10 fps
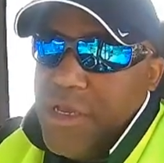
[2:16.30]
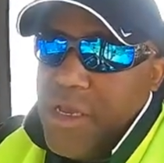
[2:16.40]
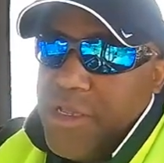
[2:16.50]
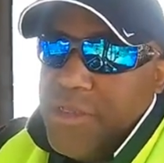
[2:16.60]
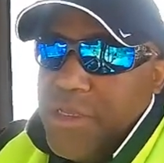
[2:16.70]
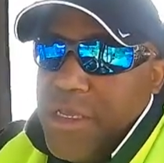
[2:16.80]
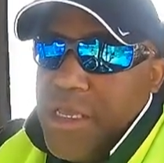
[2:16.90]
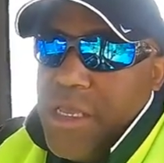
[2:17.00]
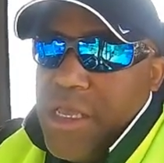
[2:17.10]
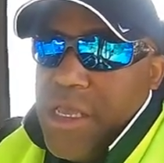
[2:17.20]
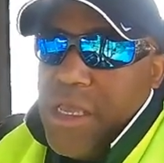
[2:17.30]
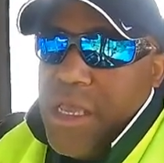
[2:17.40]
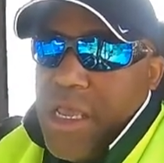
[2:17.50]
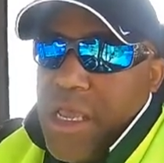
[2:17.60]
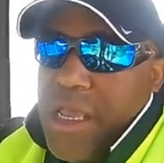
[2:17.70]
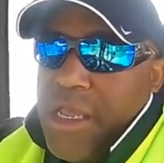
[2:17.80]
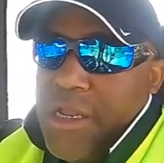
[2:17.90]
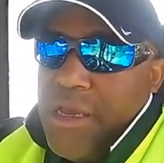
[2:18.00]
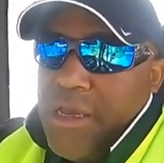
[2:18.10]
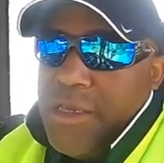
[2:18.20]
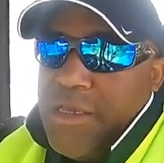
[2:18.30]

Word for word: Hunt, and uh,